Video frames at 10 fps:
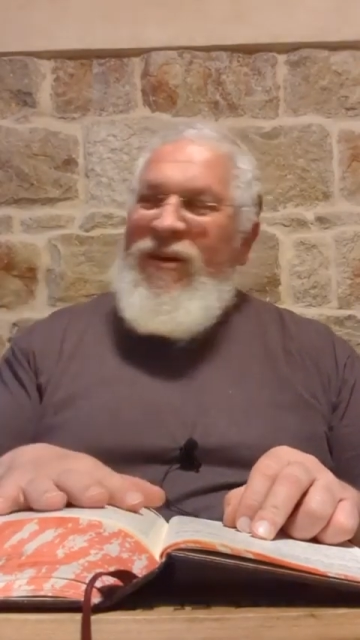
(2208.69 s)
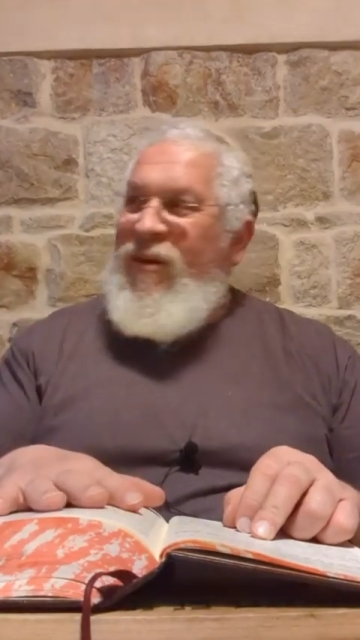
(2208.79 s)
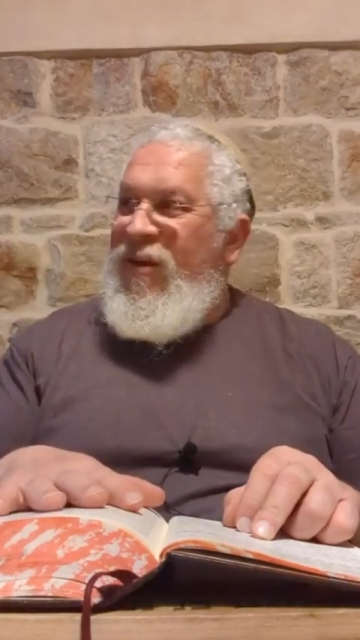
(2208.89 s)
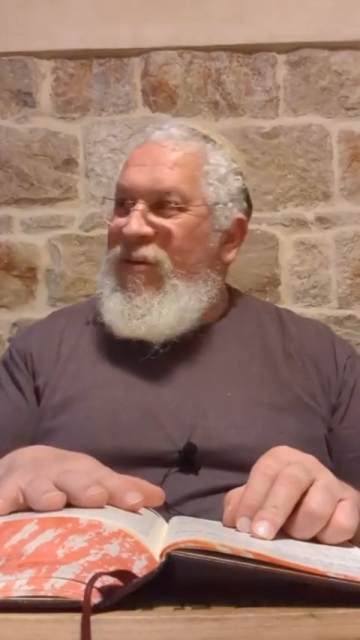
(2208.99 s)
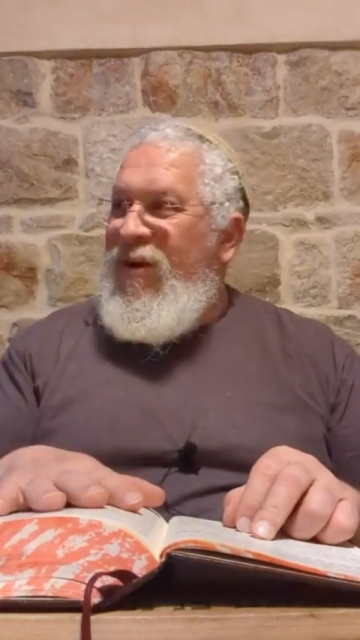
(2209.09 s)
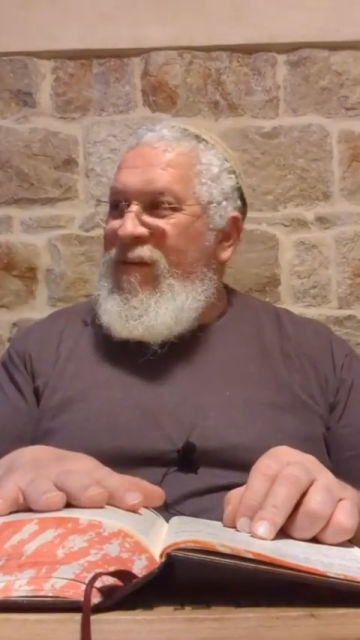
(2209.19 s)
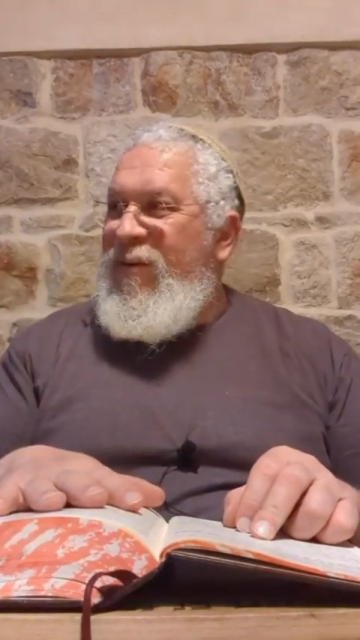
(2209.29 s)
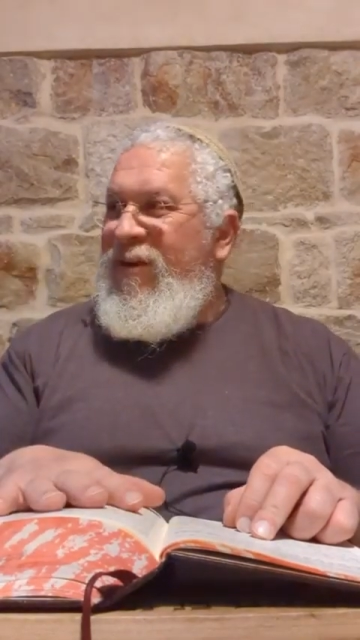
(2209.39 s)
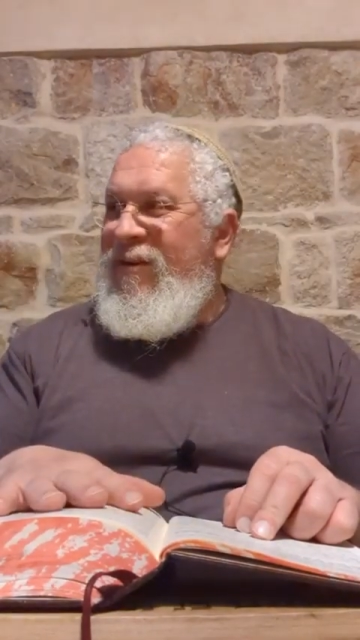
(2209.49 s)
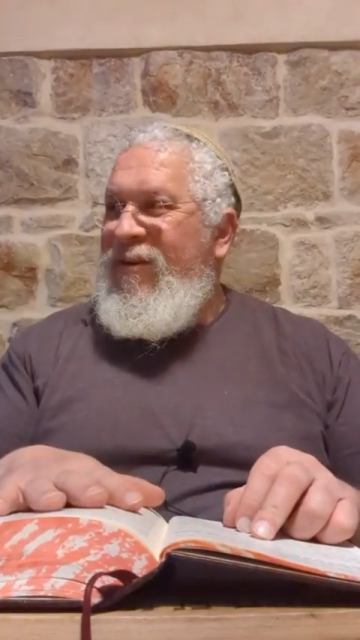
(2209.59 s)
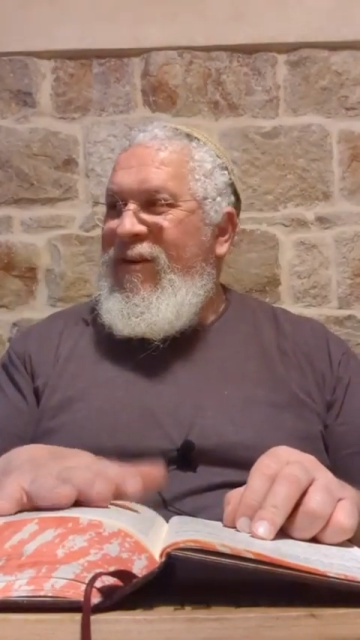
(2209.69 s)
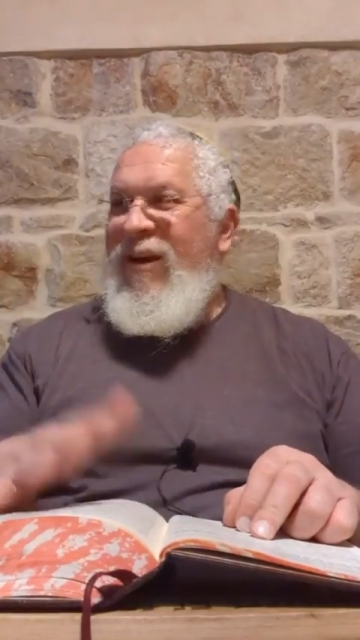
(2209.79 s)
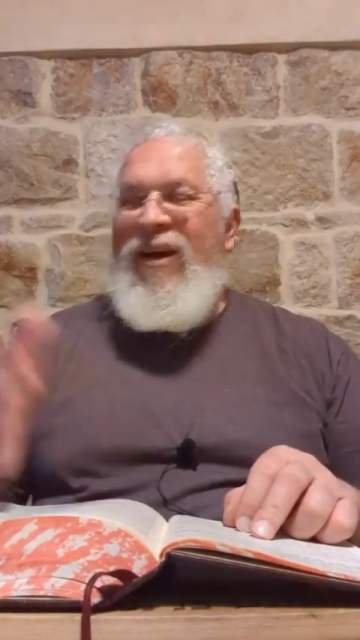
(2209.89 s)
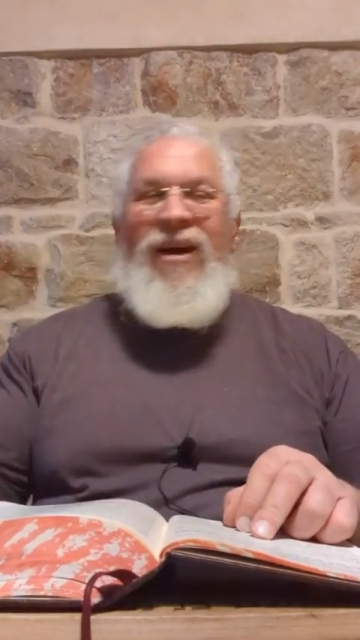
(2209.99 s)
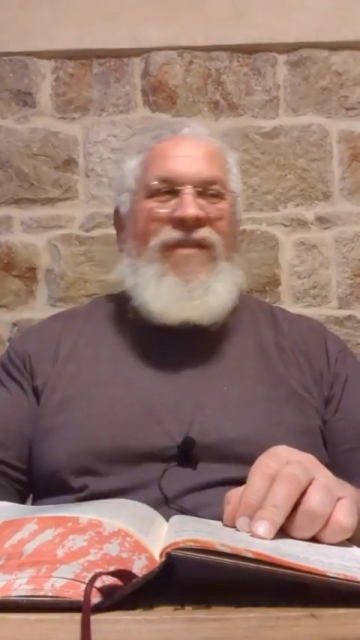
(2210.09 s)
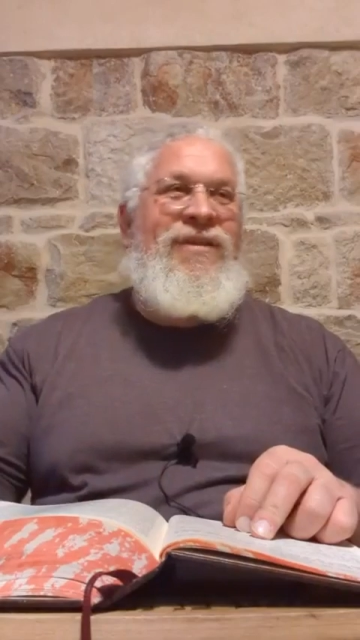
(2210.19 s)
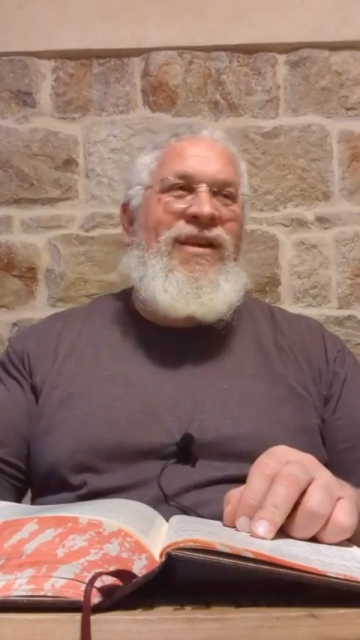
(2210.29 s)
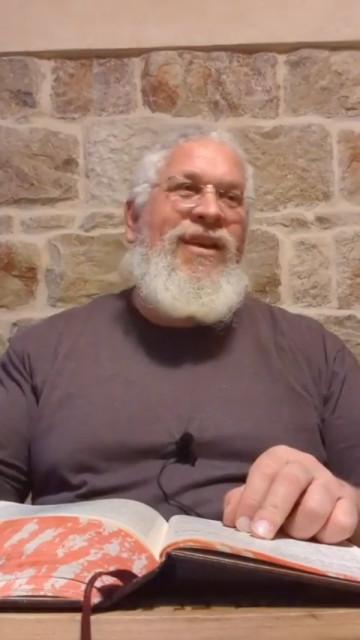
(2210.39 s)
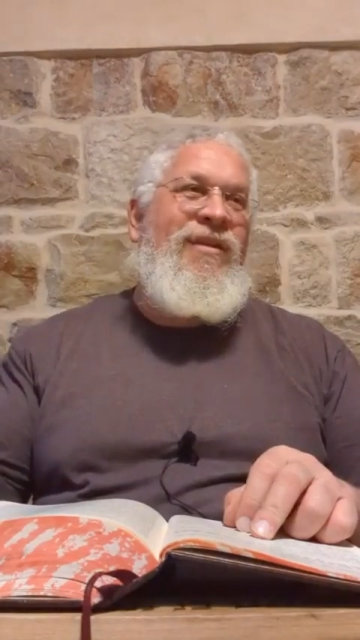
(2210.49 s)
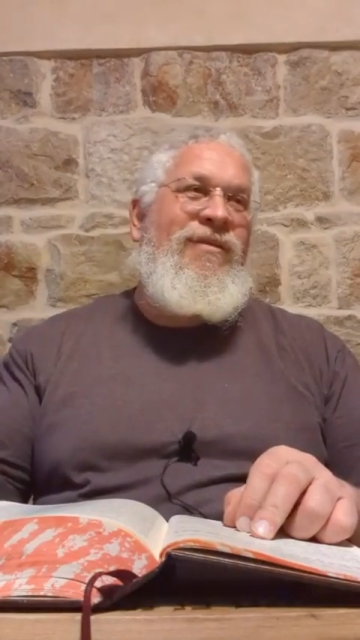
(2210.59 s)
You know where I've been? I- have
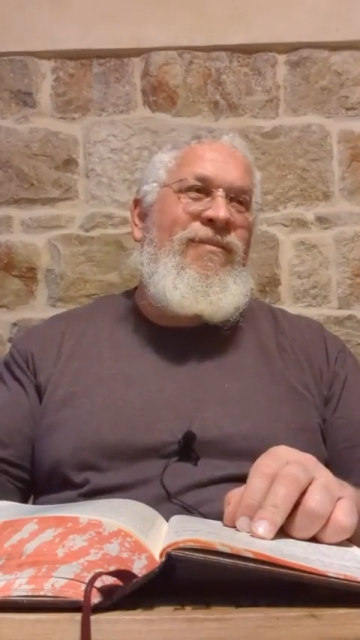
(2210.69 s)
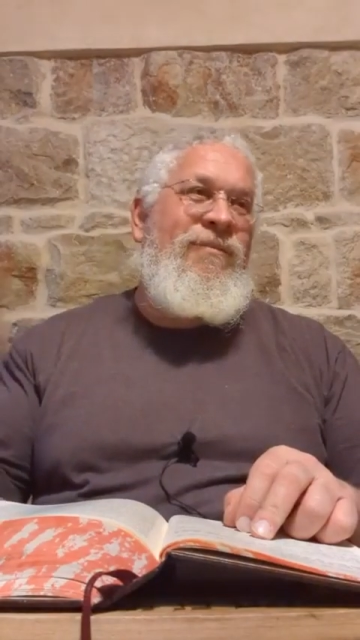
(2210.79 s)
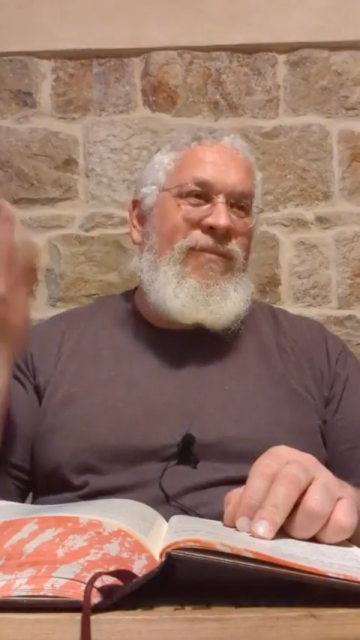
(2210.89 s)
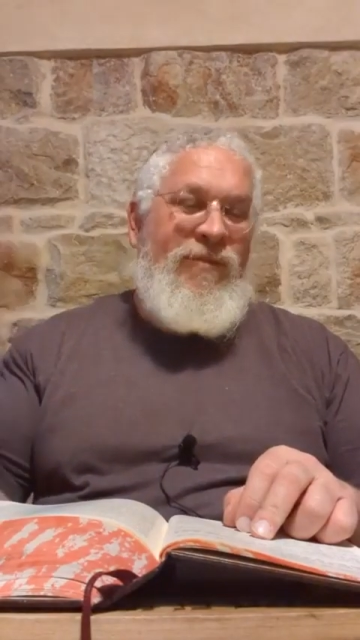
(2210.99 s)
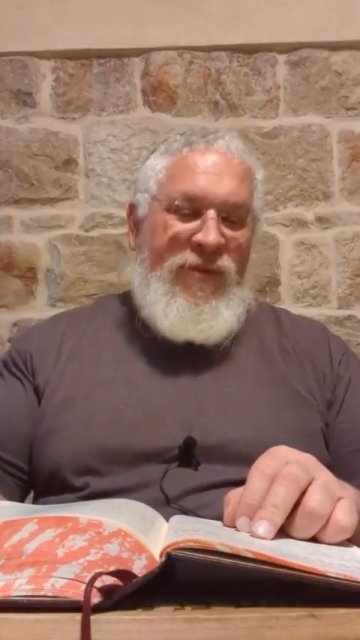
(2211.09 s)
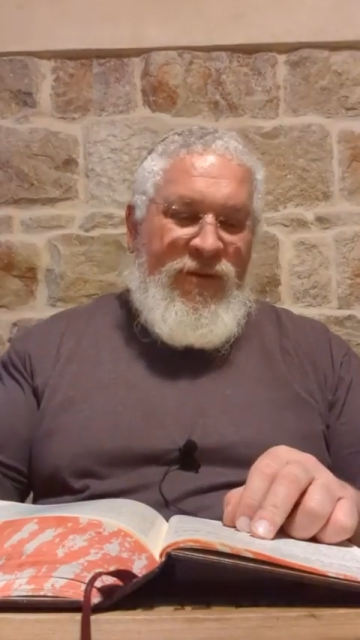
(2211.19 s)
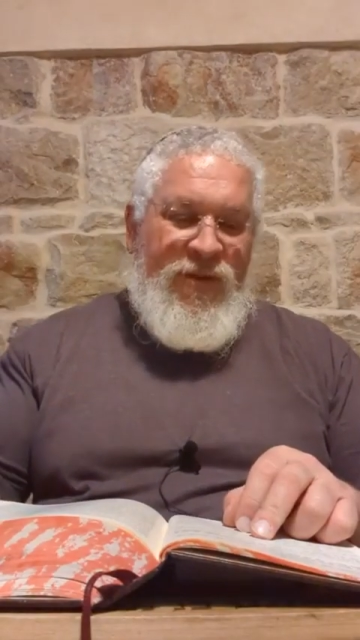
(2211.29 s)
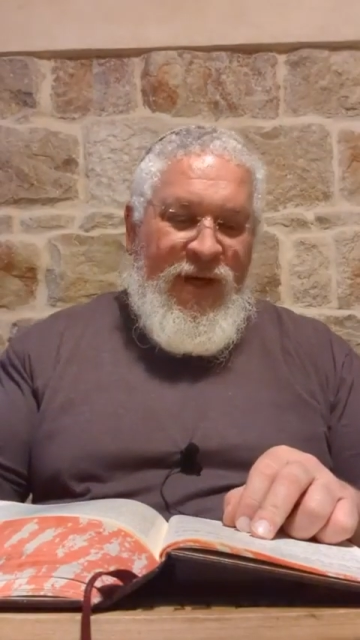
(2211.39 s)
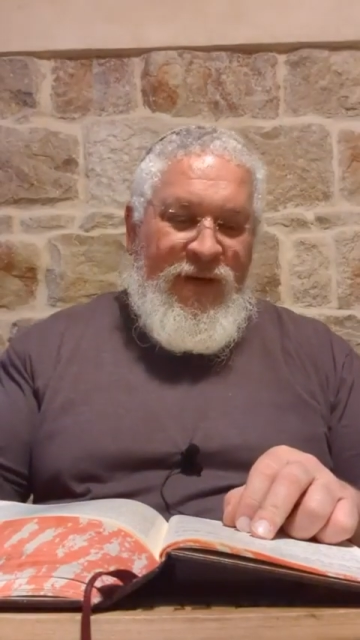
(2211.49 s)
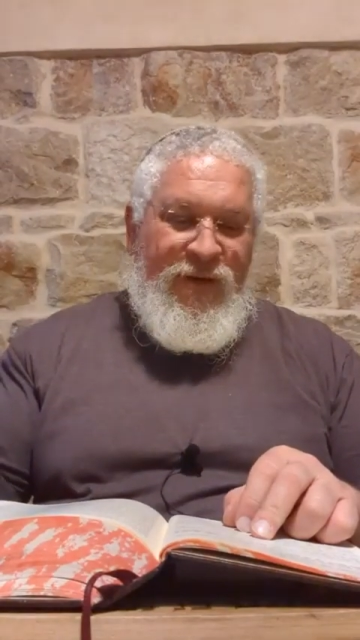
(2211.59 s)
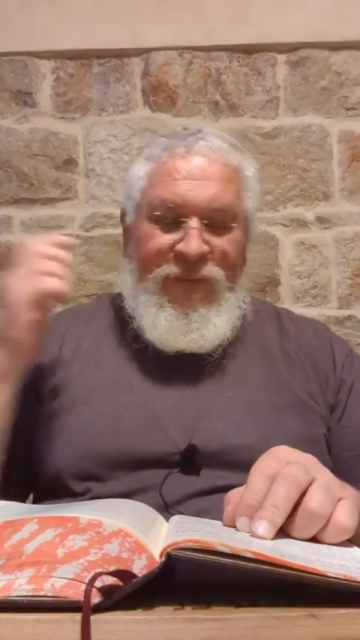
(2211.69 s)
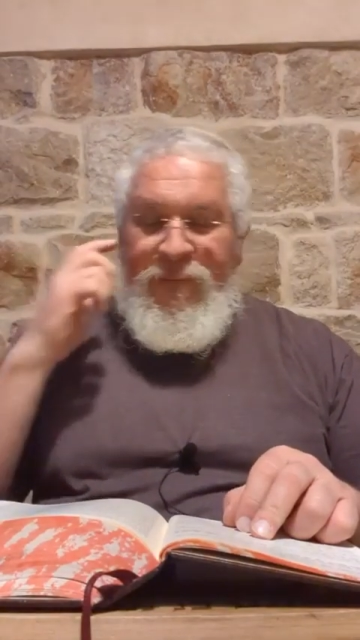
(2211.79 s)
seen it. There's God.